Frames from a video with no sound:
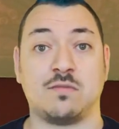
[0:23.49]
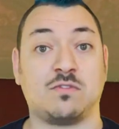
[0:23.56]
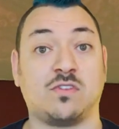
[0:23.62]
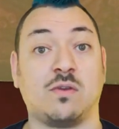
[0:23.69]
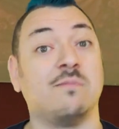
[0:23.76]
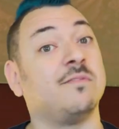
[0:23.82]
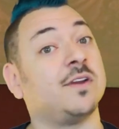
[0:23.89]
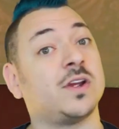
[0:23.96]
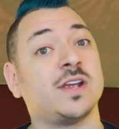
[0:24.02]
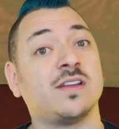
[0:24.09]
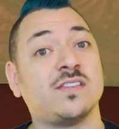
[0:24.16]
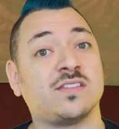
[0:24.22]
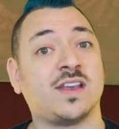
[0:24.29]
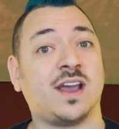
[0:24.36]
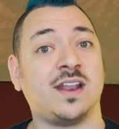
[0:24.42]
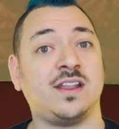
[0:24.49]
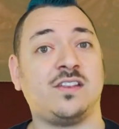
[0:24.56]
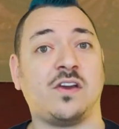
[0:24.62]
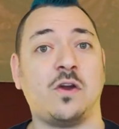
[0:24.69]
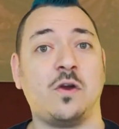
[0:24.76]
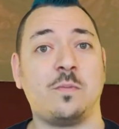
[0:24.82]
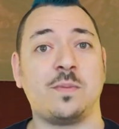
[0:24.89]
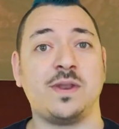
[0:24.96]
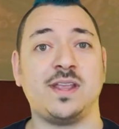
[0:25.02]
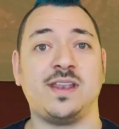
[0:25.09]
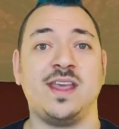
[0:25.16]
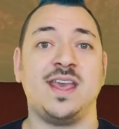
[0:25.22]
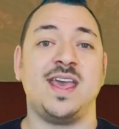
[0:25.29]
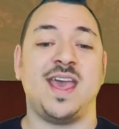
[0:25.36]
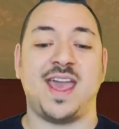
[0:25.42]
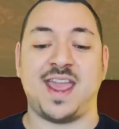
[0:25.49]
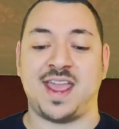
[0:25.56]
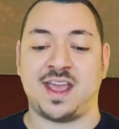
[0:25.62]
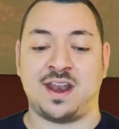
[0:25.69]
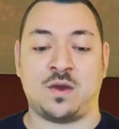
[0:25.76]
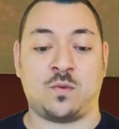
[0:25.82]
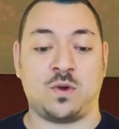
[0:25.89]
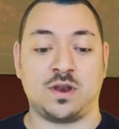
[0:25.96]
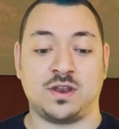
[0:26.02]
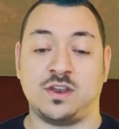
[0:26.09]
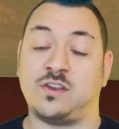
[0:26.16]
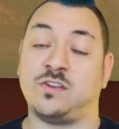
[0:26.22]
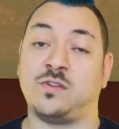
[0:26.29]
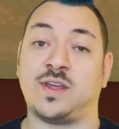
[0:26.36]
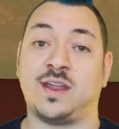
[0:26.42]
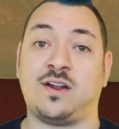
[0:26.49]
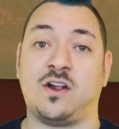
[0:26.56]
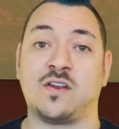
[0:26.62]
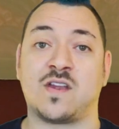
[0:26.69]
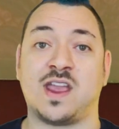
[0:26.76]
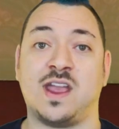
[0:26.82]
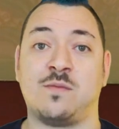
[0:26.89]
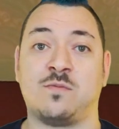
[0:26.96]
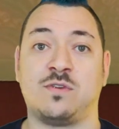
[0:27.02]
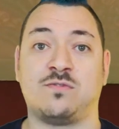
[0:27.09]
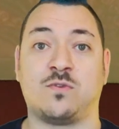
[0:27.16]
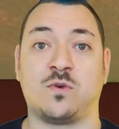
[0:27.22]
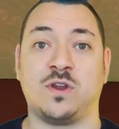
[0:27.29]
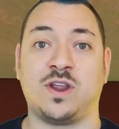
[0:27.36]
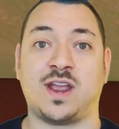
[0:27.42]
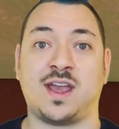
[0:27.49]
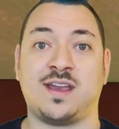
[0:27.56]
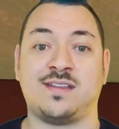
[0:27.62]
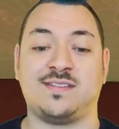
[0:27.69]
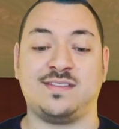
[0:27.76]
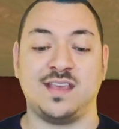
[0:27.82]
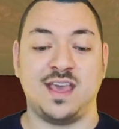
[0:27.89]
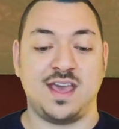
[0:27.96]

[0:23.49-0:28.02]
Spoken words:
So I'm very excited to open it, and I wanted to do that on camera for you guys.